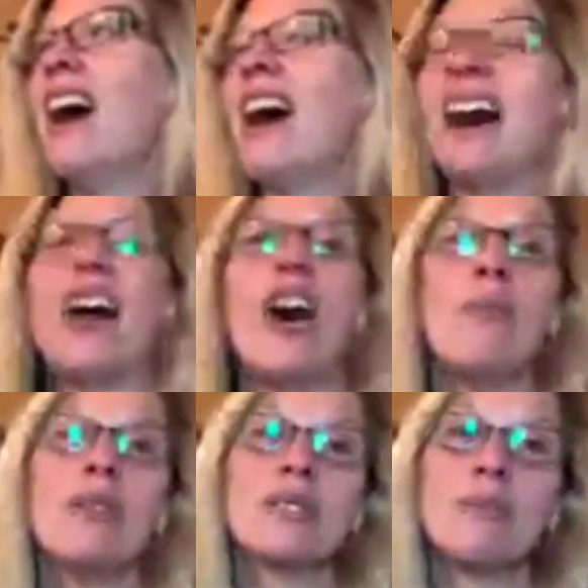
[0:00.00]
I
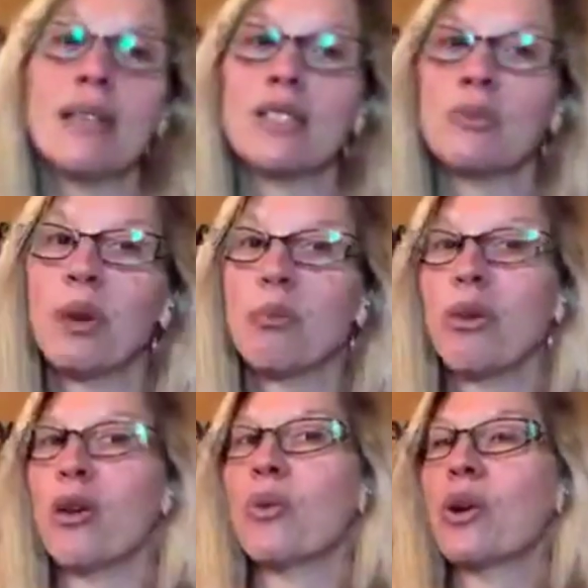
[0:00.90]
almost messaged my
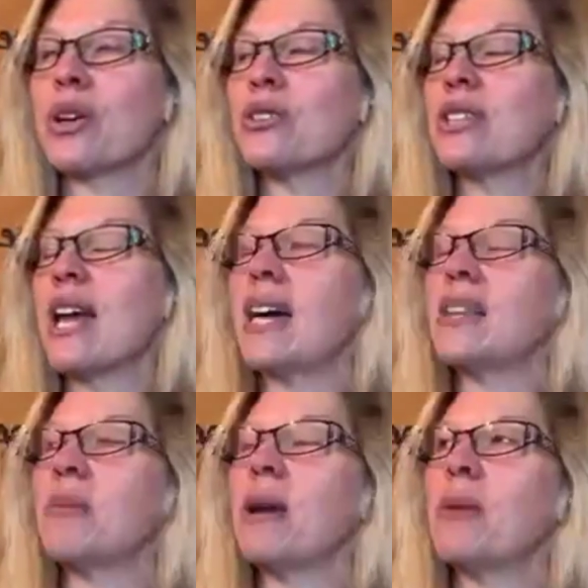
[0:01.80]
prayer warriors and had
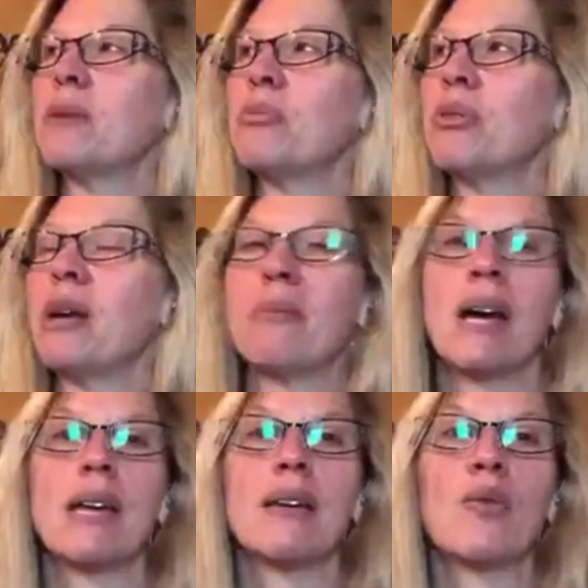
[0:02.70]
them help me pray
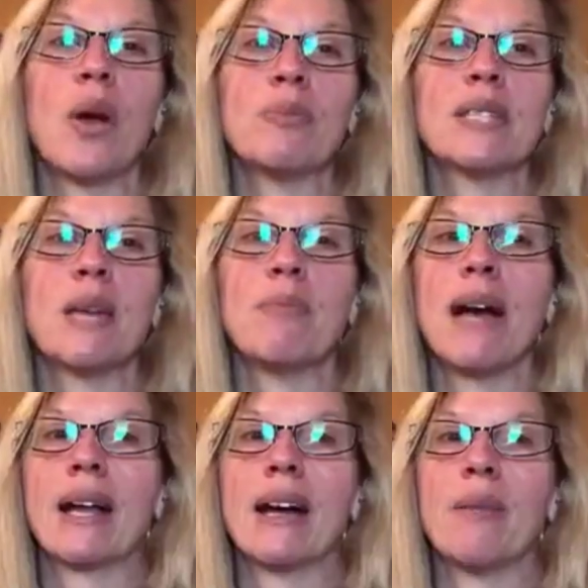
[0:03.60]
my website
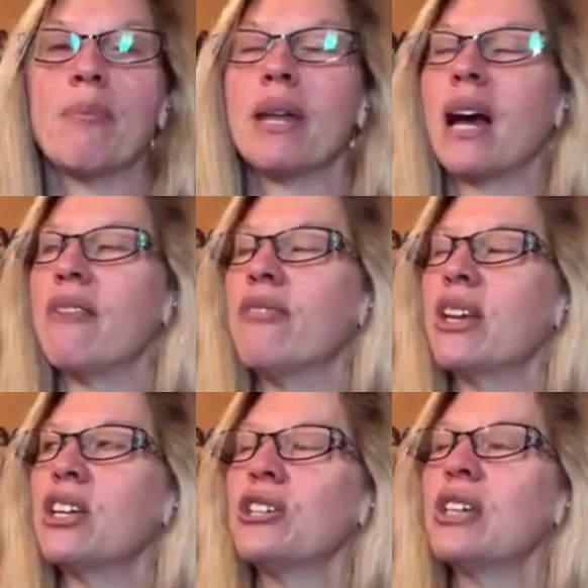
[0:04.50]
back up, but I
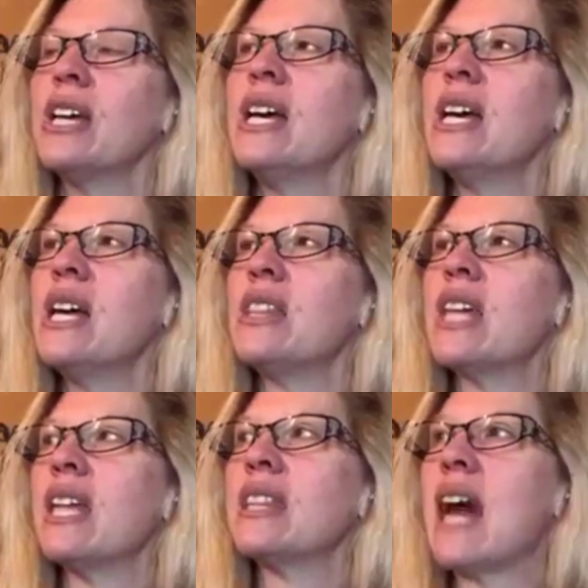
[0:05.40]
figured
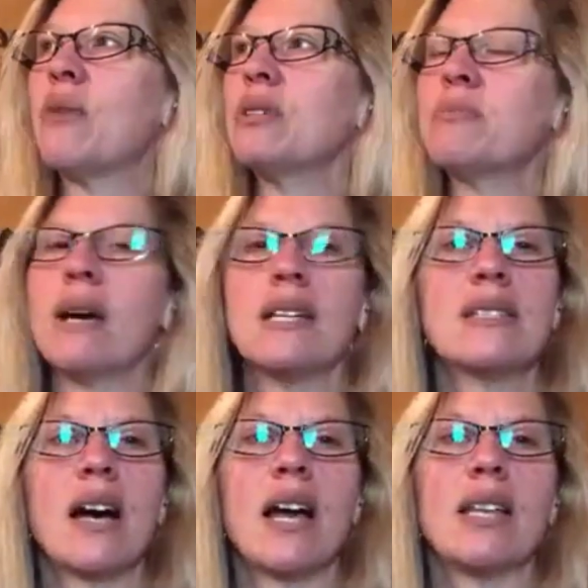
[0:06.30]
that that was my
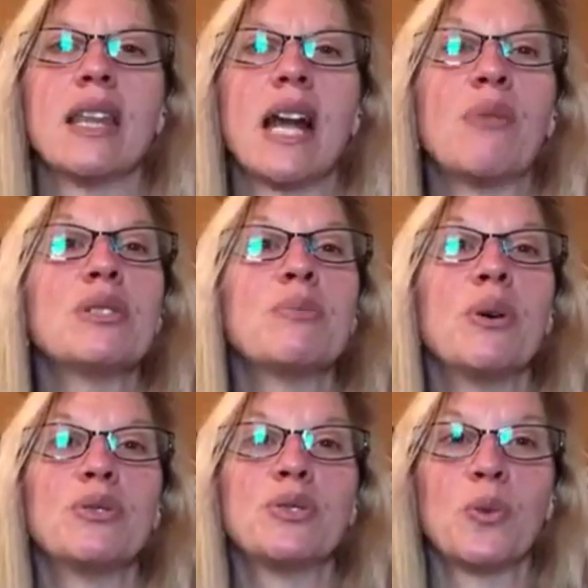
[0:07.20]
sign that I was
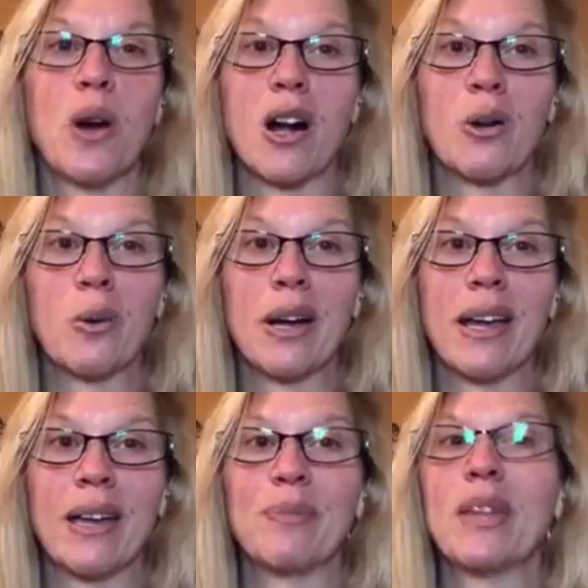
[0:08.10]
supposed to walk
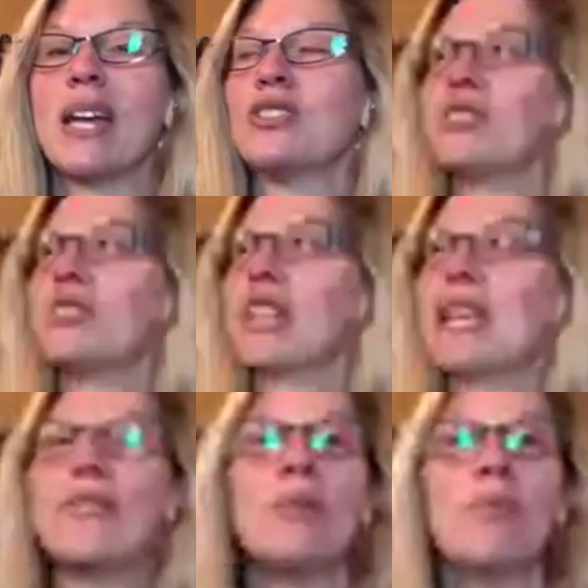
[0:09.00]
away and just
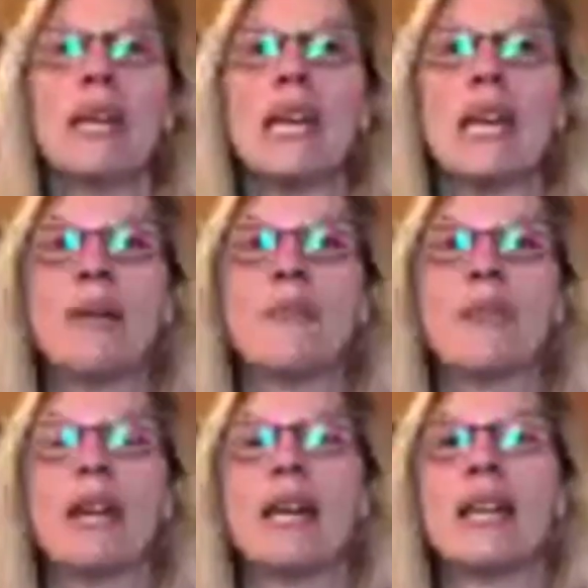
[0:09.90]
leave it be
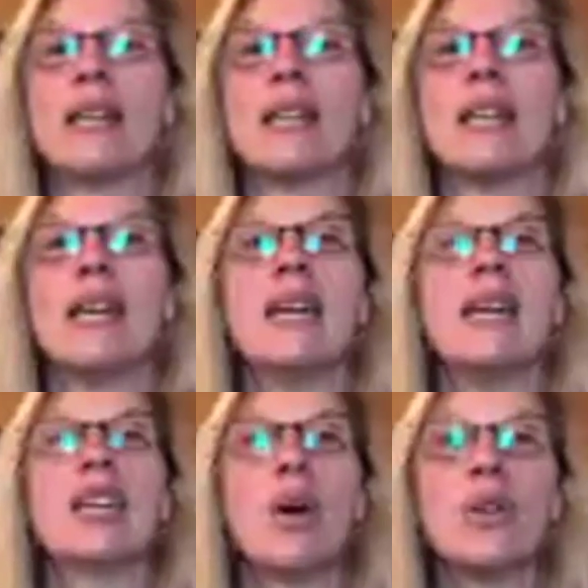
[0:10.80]
and
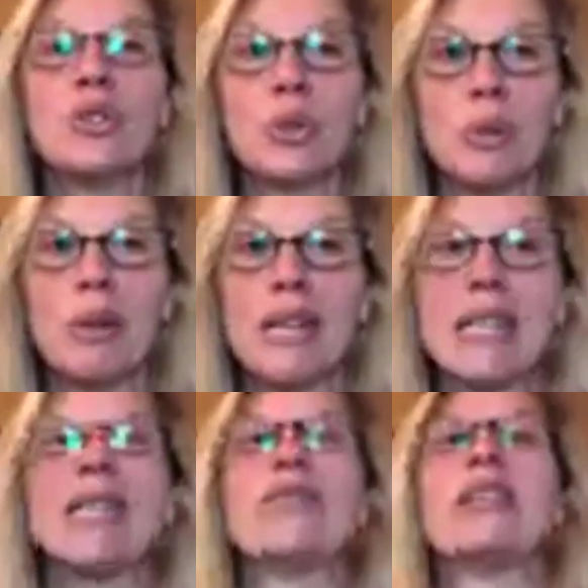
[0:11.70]
go enjoy my
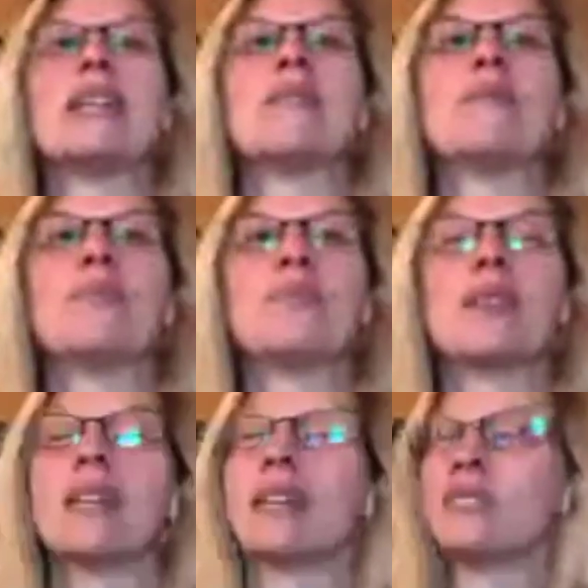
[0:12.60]
evening,
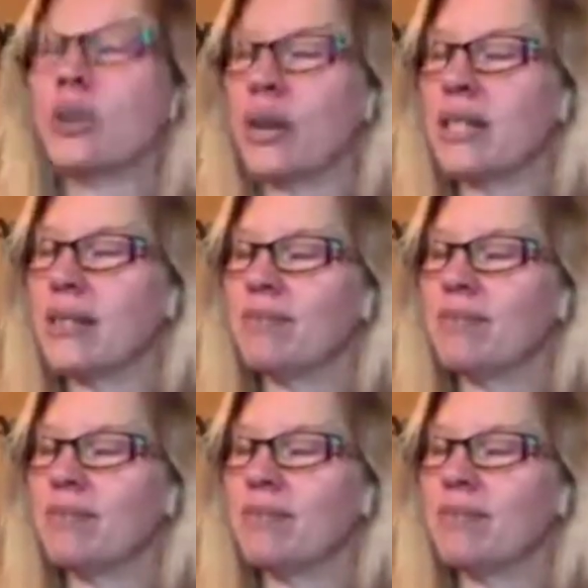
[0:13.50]
and so I did.